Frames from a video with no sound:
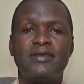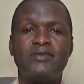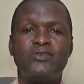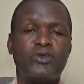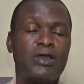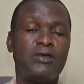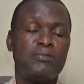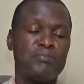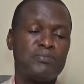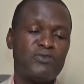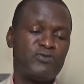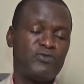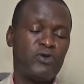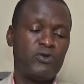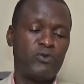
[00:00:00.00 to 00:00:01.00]
So
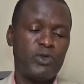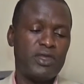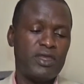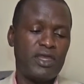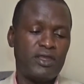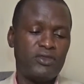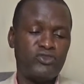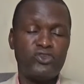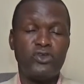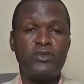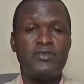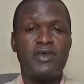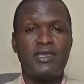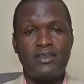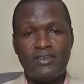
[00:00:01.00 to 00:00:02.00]
before we
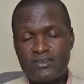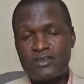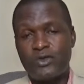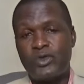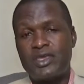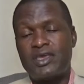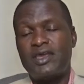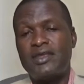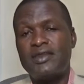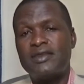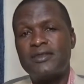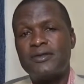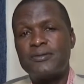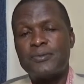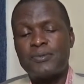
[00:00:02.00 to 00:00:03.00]
enjoy the Easter
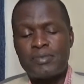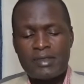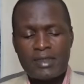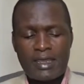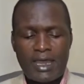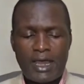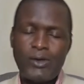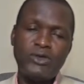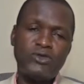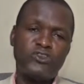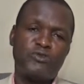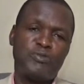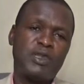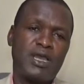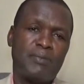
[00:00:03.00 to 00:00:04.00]
weekend, I want to
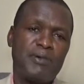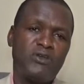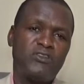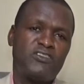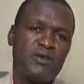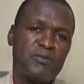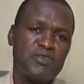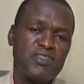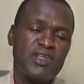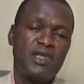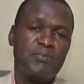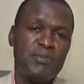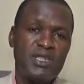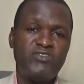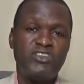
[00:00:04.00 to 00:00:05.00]
speak about something that
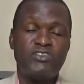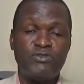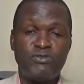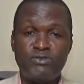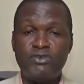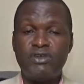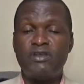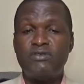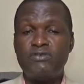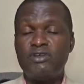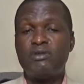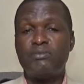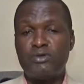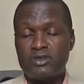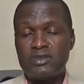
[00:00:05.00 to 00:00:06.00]
I believe is very,
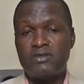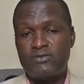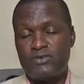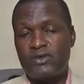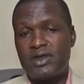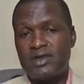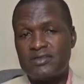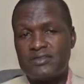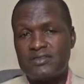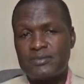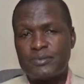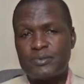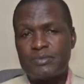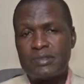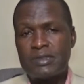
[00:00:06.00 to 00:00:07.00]
very important for us.
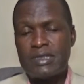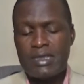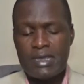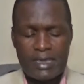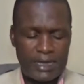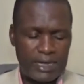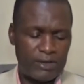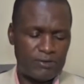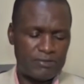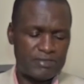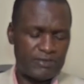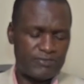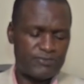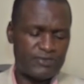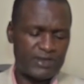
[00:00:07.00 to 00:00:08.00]
Now,
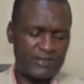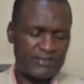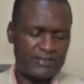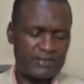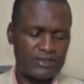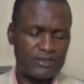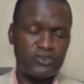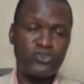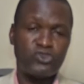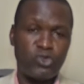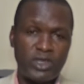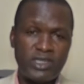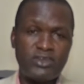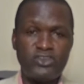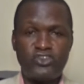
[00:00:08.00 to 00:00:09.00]
the first
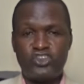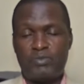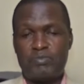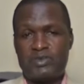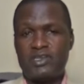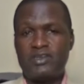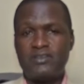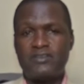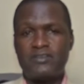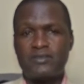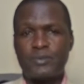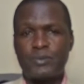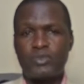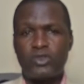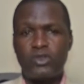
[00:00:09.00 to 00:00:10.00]
20
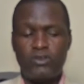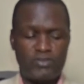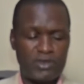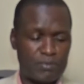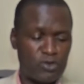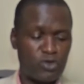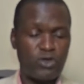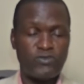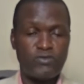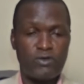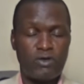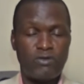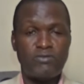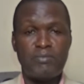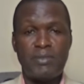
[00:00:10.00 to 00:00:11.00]
chapters of the book
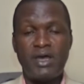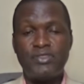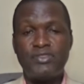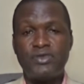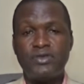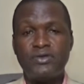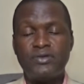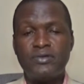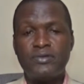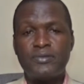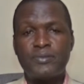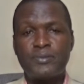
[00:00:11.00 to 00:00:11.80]
of Matthew